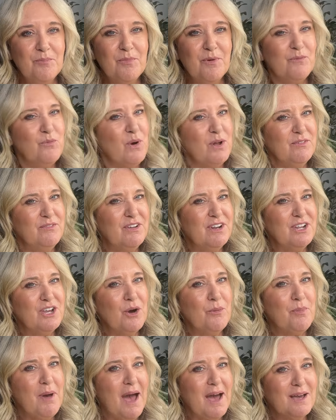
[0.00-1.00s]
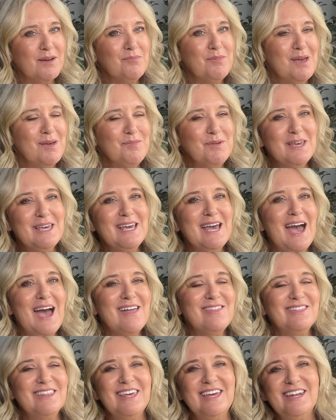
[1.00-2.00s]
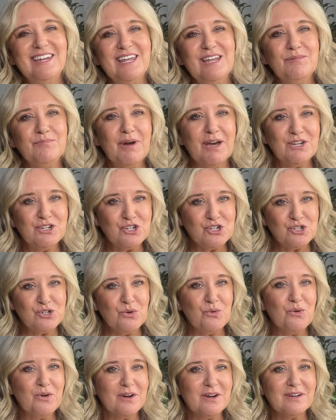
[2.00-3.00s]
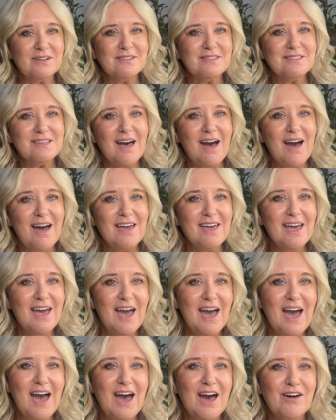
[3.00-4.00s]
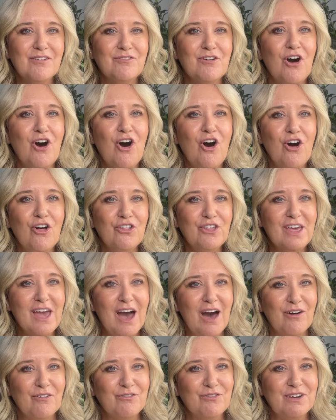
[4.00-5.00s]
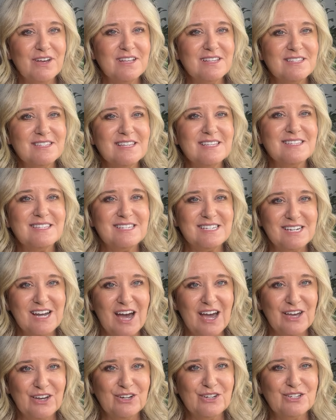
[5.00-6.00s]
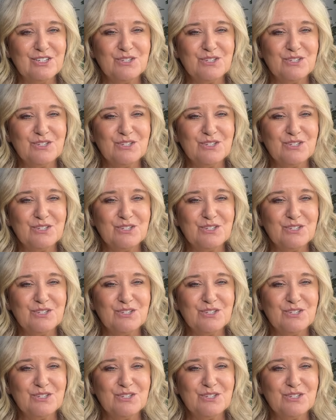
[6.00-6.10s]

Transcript: one video back maybe, and then in my shorts, I have all the outfits styled.